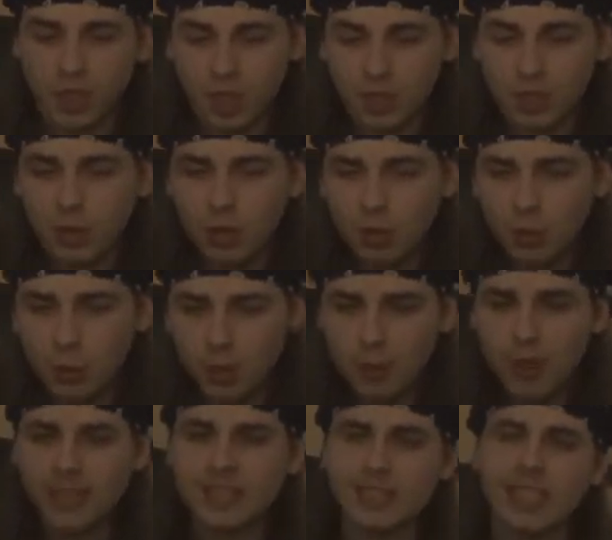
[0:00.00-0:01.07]
And you know, it would
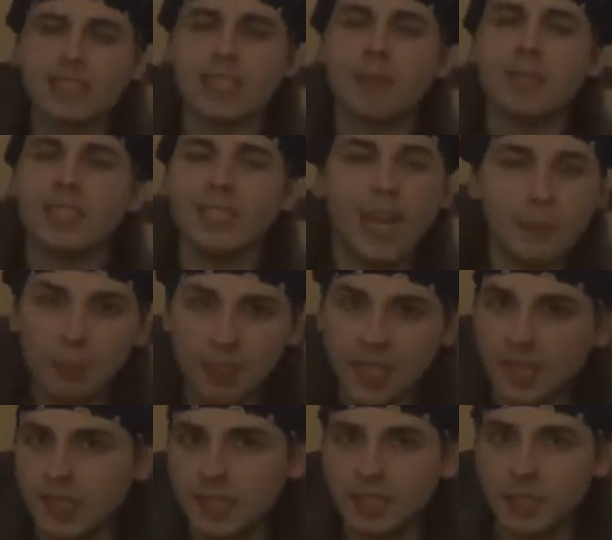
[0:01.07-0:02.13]
make sense. I mean, not
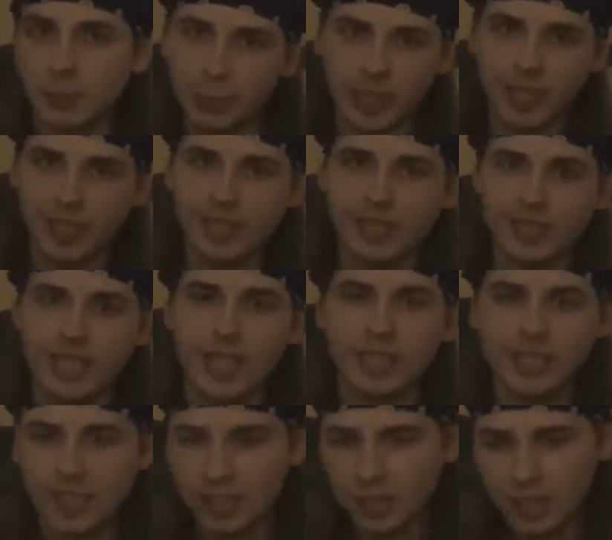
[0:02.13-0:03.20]
because it's realistic.
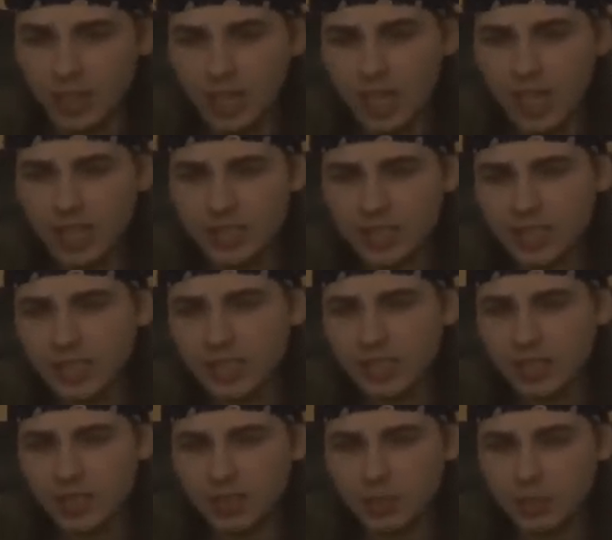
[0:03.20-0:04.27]
I just
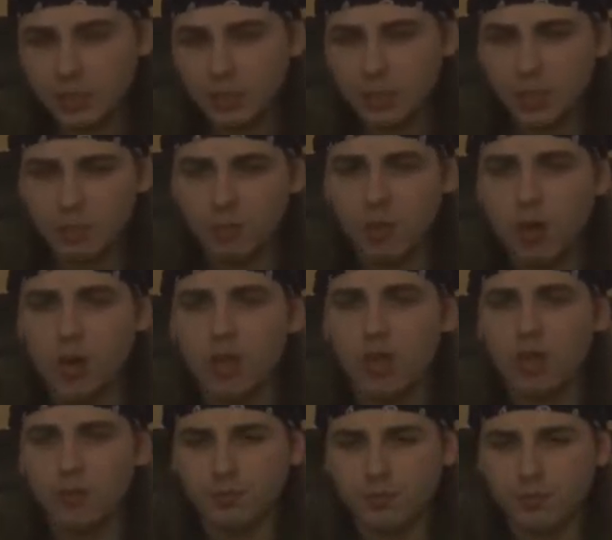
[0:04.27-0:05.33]
think this would be more.